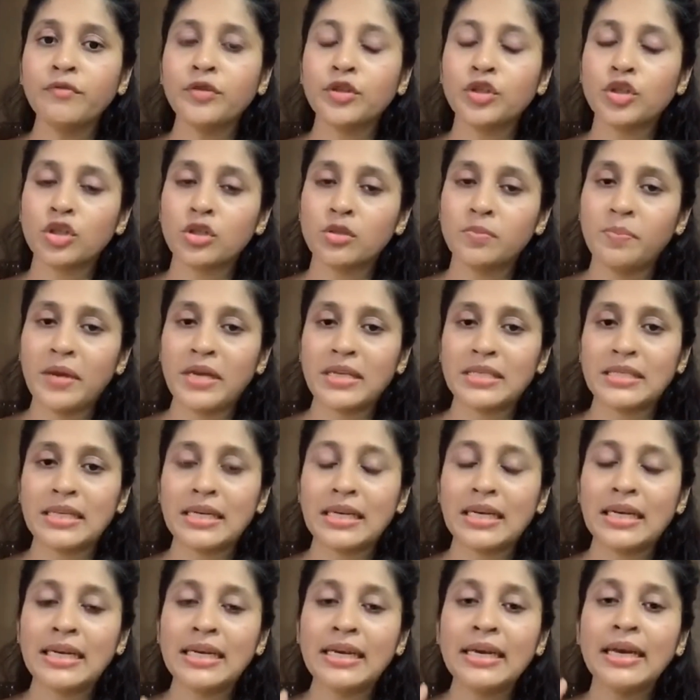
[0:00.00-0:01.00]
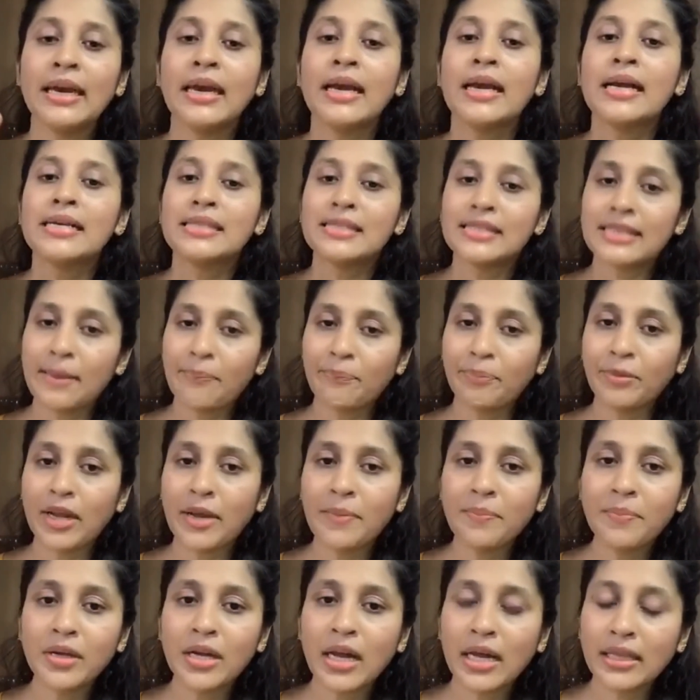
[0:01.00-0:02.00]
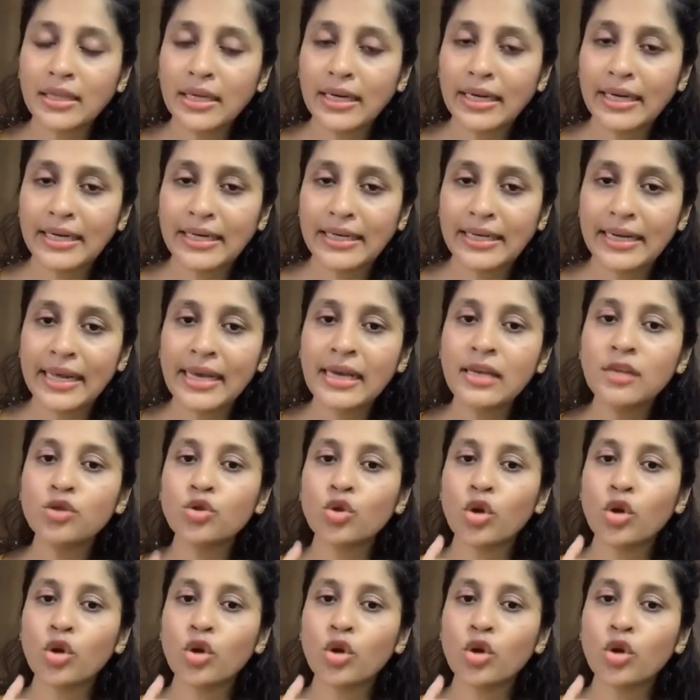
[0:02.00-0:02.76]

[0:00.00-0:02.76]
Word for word: which is basically September are the intake.